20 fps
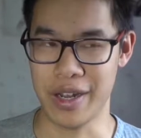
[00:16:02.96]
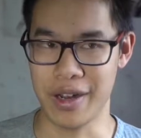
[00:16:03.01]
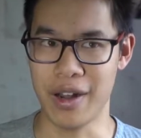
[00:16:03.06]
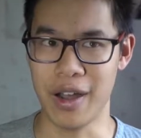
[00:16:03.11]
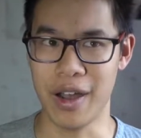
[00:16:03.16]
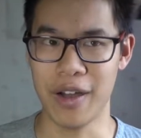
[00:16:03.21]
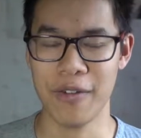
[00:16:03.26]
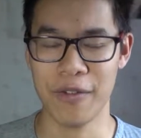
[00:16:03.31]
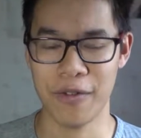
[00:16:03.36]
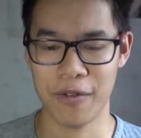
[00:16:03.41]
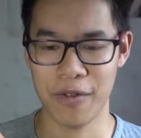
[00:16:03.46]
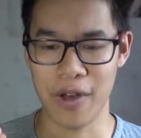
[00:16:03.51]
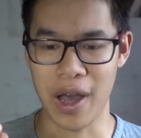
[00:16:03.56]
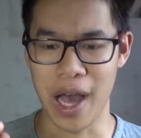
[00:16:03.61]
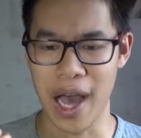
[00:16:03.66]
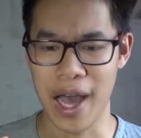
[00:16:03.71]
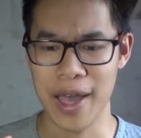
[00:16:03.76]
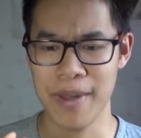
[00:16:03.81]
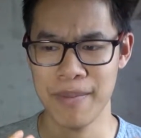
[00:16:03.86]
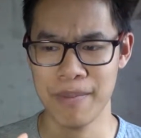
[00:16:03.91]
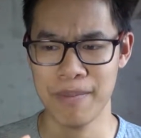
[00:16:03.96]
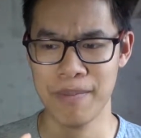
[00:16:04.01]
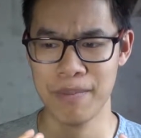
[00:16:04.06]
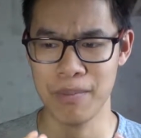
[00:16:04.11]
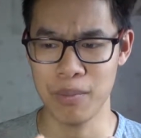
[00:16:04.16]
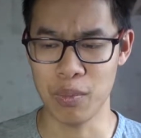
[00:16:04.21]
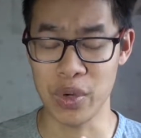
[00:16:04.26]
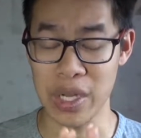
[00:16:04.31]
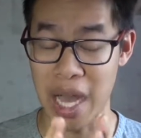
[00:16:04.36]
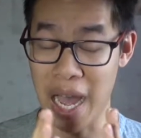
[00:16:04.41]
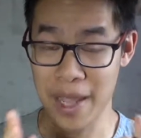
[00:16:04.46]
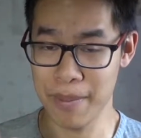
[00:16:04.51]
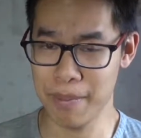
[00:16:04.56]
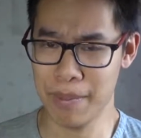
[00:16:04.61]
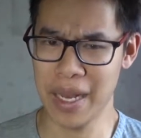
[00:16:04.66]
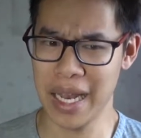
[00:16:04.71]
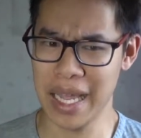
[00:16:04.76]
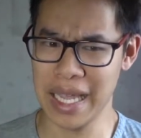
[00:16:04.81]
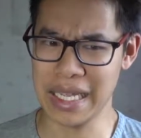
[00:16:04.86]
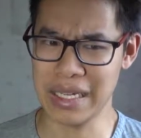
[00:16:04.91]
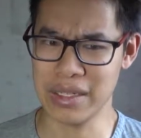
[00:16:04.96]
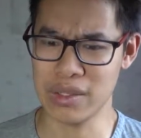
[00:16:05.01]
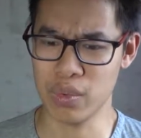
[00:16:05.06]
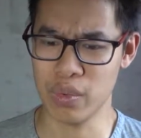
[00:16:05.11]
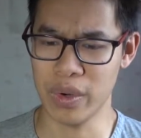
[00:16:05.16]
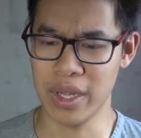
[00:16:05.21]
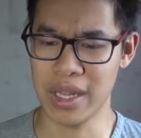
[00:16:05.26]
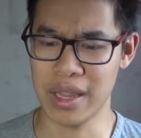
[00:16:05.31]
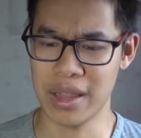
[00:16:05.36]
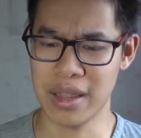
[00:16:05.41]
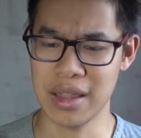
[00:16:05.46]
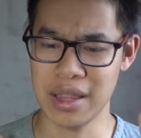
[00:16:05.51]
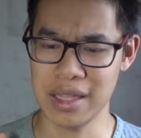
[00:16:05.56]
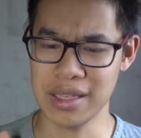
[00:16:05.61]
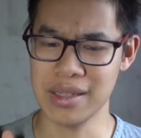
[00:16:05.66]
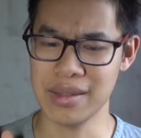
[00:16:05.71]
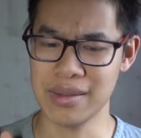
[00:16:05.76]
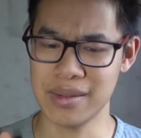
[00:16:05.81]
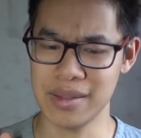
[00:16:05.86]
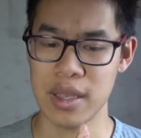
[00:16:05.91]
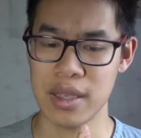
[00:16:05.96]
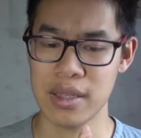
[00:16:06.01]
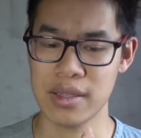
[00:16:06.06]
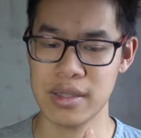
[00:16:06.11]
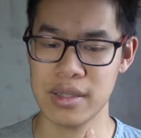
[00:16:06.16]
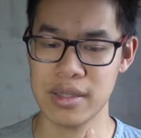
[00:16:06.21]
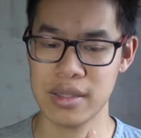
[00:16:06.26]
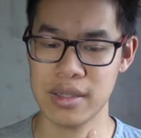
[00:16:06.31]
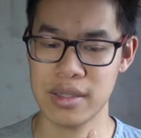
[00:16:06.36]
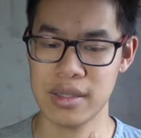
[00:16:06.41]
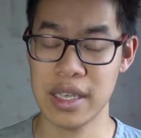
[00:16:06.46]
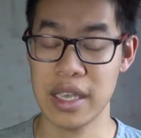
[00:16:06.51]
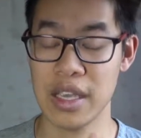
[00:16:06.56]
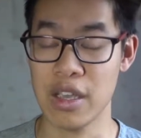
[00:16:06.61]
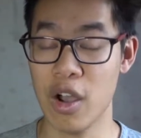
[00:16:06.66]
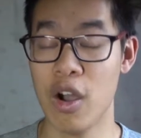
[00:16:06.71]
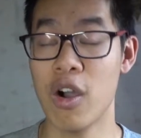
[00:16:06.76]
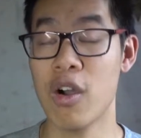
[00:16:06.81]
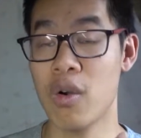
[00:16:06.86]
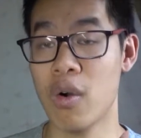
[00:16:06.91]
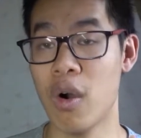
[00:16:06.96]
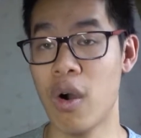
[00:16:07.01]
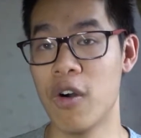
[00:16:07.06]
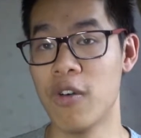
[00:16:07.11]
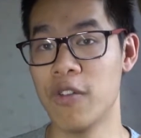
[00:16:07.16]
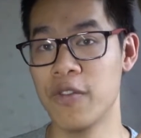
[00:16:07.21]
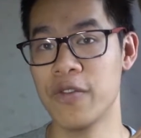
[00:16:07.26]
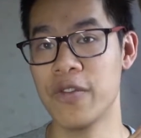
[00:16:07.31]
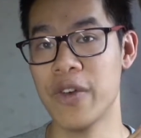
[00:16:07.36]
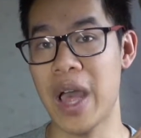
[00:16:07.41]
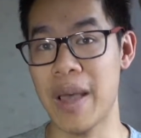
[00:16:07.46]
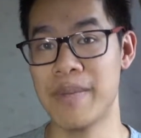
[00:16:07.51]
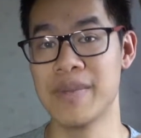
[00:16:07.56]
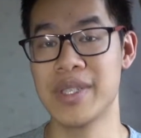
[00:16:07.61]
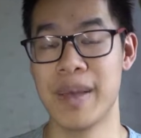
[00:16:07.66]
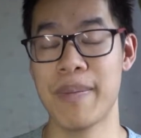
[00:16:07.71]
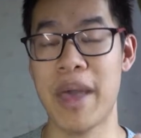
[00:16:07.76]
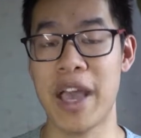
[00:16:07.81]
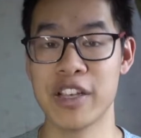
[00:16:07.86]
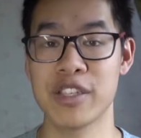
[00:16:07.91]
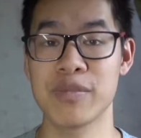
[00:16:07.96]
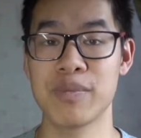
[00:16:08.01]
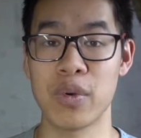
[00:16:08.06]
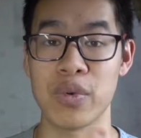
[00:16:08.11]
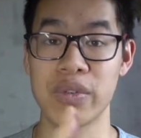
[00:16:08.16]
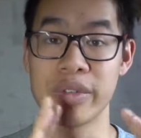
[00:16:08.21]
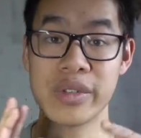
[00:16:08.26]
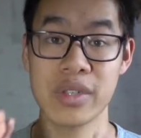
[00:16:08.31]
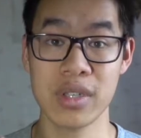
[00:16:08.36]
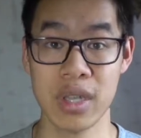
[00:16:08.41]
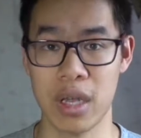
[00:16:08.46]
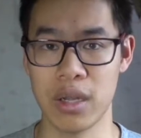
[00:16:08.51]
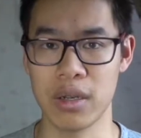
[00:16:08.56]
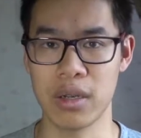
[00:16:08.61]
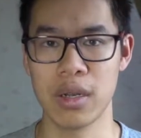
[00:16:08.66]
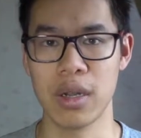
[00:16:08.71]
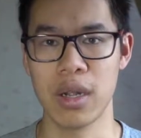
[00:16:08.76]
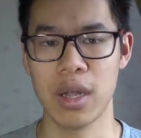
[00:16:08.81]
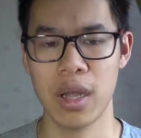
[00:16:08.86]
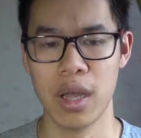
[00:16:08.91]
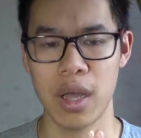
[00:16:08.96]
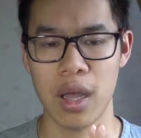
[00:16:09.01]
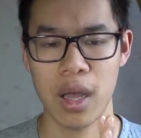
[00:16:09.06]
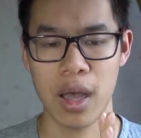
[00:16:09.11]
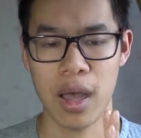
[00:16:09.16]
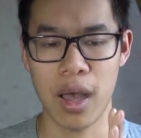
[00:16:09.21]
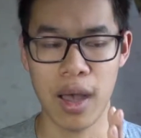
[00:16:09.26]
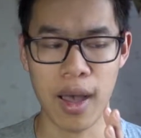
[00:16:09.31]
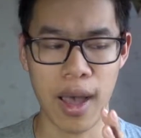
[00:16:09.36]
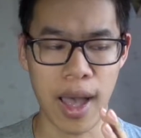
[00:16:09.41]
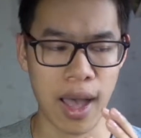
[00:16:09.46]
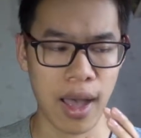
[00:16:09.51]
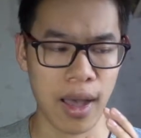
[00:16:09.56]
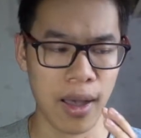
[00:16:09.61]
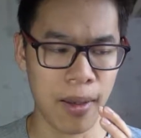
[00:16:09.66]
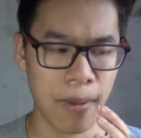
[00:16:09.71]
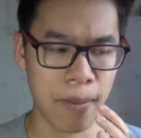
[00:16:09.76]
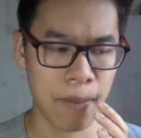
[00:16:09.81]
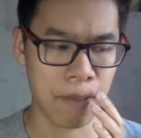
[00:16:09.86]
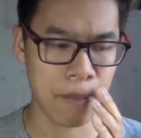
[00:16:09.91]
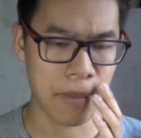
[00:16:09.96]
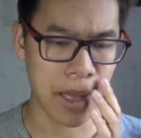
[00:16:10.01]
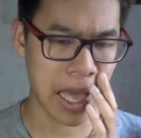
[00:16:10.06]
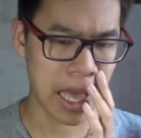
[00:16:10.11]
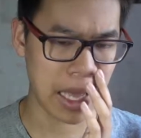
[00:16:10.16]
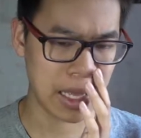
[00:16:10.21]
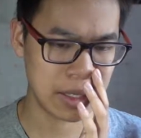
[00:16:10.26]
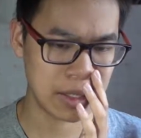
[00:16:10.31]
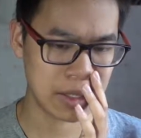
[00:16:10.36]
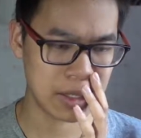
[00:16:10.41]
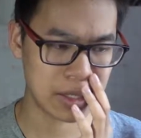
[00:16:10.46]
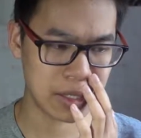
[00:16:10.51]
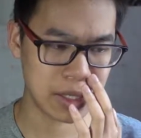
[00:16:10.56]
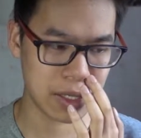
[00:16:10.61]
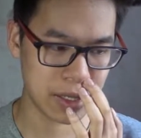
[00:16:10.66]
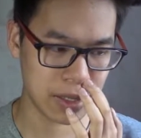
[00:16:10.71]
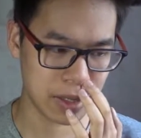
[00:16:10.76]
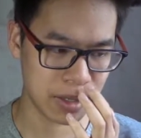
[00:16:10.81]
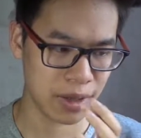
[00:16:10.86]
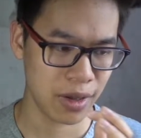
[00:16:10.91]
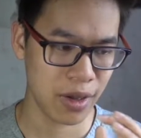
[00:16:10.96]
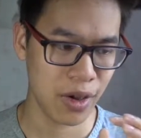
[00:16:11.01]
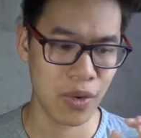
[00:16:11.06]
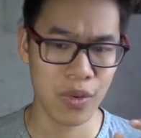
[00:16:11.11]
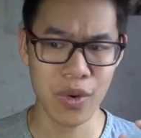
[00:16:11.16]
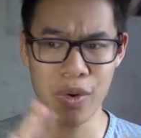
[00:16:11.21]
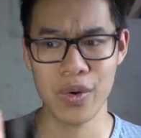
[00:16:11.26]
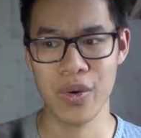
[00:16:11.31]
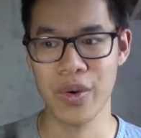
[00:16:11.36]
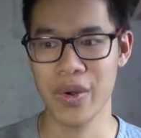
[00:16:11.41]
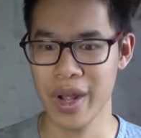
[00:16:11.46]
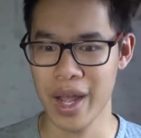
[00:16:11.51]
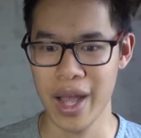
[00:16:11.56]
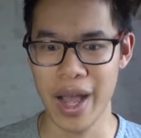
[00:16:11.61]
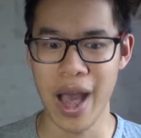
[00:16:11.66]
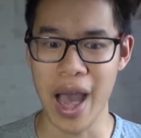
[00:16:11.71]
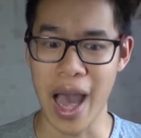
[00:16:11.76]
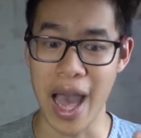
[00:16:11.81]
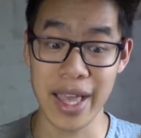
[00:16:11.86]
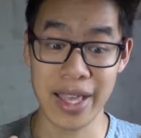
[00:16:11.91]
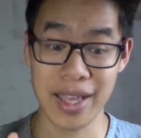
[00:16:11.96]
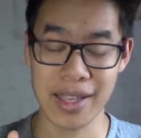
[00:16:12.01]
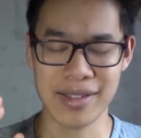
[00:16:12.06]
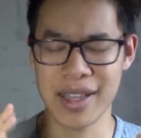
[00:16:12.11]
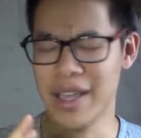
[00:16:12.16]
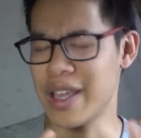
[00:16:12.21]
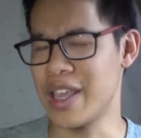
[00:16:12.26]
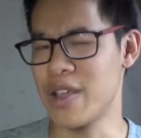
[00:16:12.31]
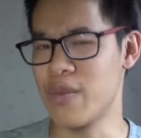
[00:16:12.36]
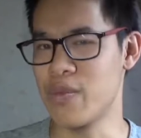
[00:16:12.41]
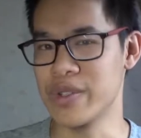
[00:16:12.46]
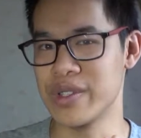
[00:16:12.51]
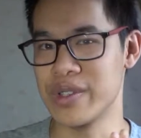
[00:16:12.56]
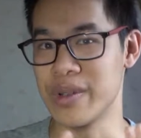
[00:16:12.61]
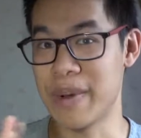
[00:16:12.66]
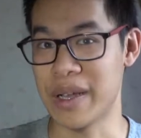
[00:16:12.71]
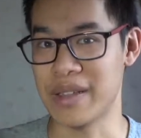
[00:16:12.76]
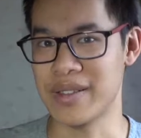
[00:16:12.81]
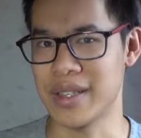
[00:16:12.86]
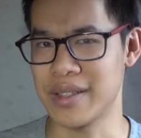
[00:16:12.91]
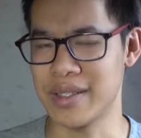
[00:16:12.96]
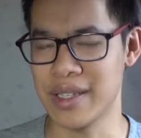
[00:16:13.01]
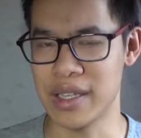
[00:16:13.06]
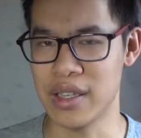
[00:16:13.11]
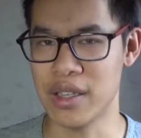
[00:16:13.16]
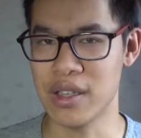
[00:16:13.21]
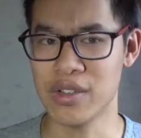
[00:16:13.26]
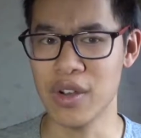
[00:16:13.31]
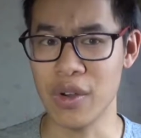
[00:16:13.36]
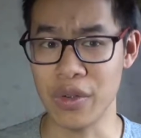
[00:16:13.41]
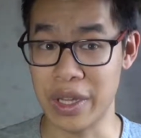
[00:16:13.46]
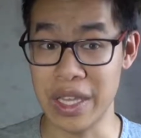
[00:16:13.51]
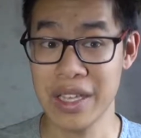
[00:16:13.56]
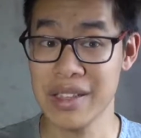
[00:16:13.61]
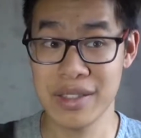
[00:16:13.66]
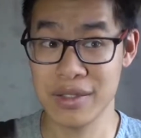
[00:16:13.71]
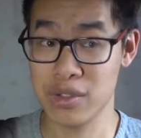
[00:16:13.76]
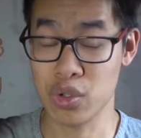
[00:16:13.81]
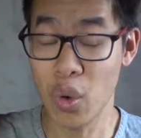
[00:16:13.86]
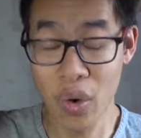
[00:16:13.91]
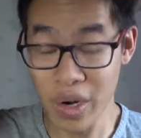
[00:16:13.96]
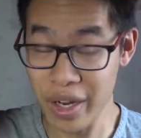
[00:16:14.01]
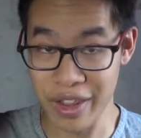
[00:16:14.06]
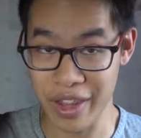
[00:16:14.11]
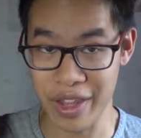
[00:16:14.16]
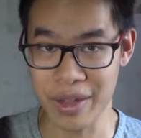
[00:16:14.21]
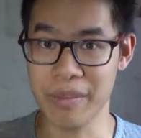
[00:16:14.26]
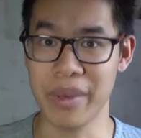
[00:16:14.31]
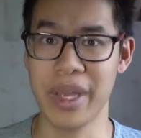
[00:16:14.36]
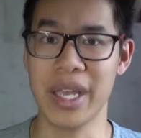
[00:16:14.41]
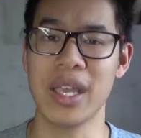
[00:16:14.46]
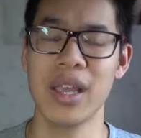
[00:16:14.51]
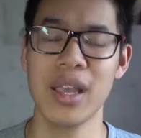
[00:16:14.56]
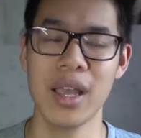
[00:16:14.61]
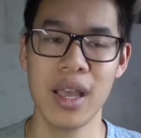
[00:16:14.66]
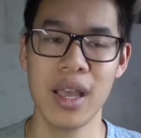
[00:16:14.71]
enough, I played with the CEO of MCM Expo's son, and whew, I guess that he was about 16 years old. He's taller than me.